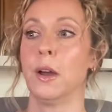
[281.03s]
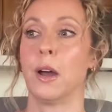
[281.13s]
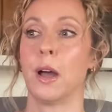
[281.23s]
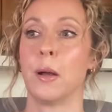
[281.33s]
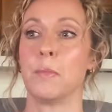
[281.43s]

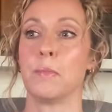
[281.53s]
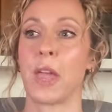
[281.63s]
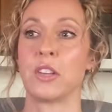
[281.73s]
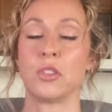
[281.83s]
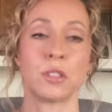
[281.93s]

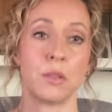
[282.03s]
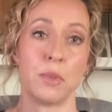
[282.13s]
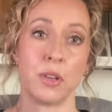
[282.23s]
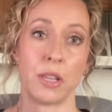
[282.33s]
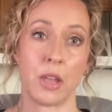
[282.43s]
I just
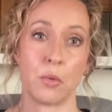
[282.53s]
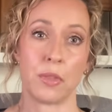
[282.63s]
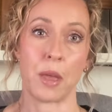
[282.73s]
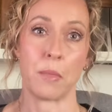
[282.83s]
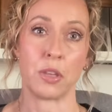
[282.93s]
communicate with
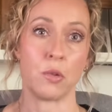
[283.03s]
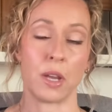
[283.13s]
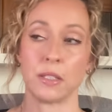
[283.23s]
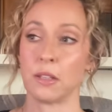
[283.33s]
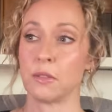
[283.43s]
them, and you
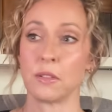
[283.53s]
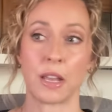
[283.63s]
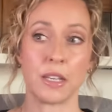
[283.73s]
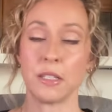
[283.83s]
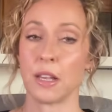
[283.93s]
guys,
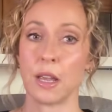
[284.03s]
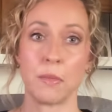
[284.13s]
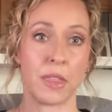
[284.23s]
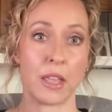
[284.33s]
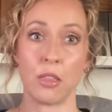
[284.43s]

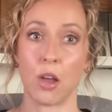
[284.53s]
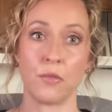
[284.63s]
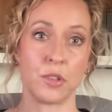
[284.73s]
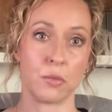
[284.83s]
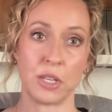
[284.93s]
anytime, they love
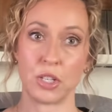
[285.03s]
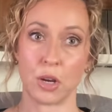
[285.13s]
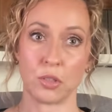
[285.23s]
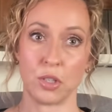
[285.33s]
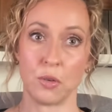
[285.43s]
to reach
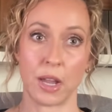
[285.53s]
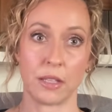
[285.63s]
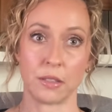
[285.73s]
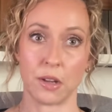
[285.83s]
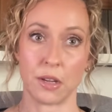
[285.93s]
out to you
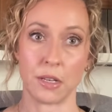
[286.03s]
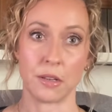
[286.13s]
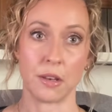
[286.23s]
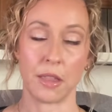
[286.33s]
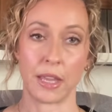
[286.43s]
guys
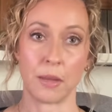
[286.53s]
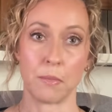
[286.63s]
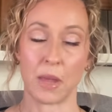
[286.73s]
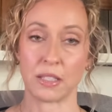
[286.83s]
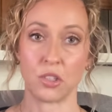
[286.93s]
on like
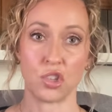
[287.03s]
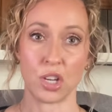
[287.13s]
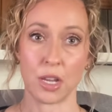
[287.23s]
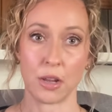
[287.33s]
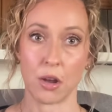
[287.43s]

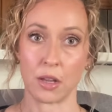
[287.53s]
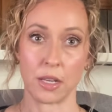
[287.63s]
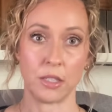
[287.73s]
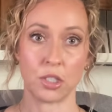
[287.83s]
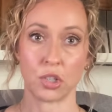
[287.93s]
messaging on
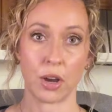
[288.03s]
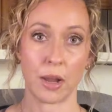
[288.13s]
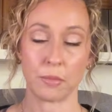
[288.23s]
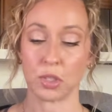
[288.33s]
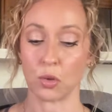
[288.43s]

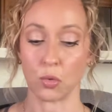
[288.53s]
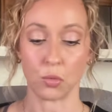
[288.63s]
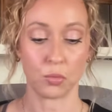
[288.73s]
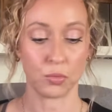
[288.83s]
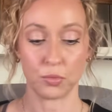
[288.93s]
Instagram. So
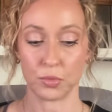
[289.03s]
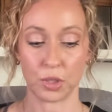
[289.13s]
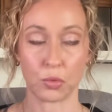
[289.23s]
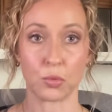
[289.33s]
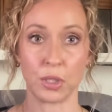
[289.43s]

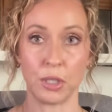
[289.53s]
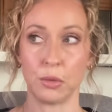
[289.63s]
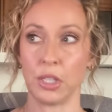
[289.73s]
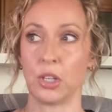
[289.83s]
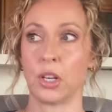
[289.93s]
they're really,
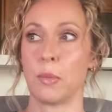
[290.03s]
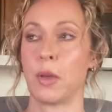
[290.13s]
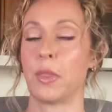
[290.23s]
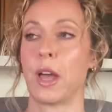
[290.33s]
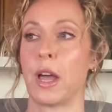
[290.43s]
really good
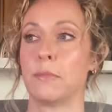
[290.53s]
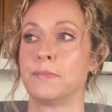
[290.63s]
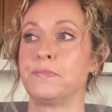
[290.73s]
about that.